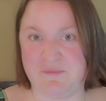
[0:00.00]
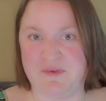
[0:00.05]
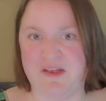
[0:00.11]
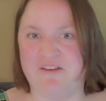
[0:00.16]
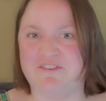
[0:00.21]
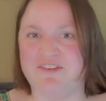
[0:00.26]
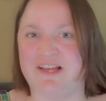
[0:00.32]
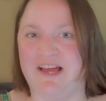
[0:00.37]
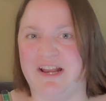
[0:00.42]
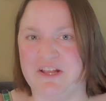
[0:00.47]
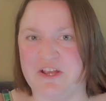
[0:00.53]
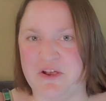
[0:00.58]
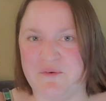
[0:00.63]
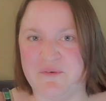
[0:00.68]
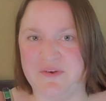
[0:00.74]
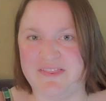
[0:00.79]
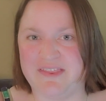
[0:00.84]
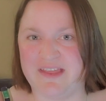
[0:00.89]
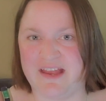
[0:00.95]
You have to kind of
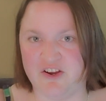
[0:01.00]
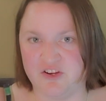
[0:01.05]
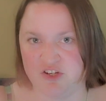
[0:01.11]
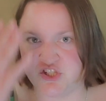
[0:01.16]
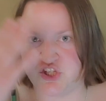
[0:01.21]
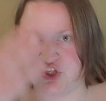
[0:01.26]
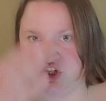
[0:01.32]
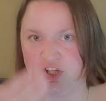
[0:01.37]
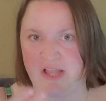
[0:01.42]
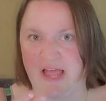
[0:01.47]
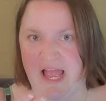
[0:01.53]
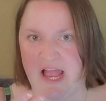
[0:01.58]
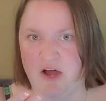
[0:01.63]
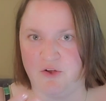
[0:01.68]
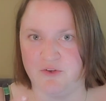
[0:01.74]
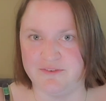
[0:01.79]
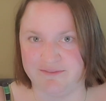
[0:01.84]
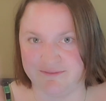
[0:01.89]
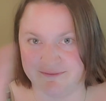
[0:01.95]
go in there and chill
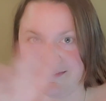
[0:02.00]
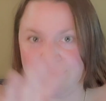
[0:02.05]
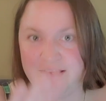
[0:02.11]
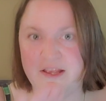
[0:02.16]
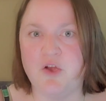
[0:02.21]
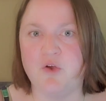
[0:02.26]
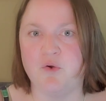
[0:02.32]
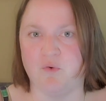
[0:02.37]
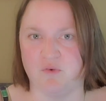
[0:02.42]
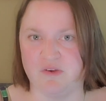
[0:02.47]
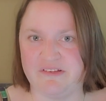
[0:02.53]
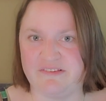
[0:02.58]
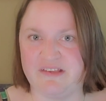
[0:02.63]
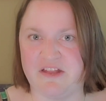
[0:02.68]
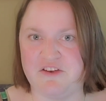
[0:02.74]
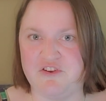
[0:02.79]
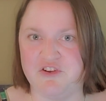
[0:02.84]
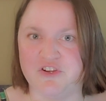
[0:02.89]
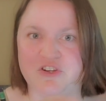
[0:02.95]
out and
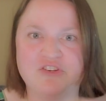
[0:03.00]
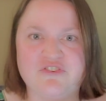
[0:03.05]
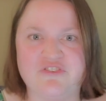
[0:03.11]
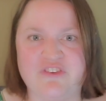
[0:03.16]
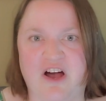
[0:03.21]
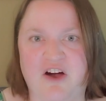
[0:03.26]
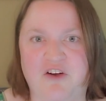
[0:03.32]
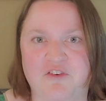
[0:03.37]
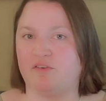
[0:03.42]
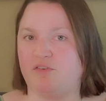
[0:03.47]
recenter yourself.